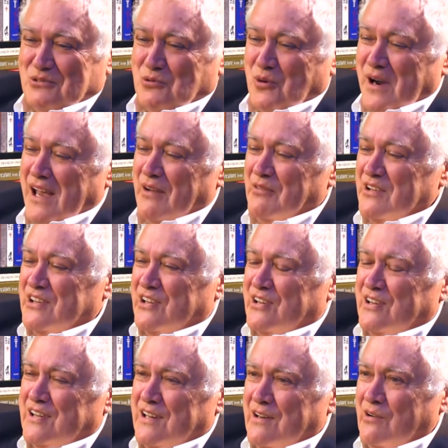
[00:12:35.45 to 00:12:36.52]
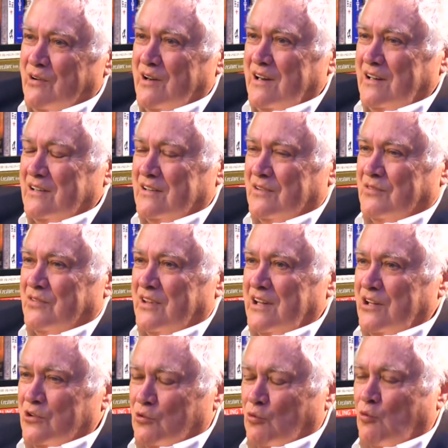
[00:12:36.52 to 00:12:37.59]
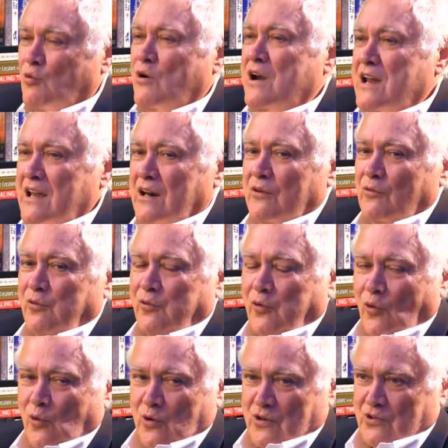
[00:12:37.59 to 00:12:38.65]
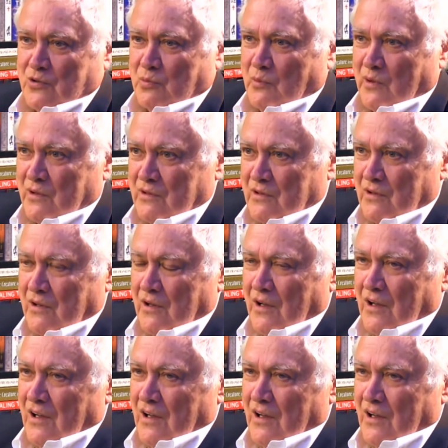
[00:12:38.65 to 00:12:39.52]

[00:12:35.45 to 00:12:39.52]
we have a series of these reinforcements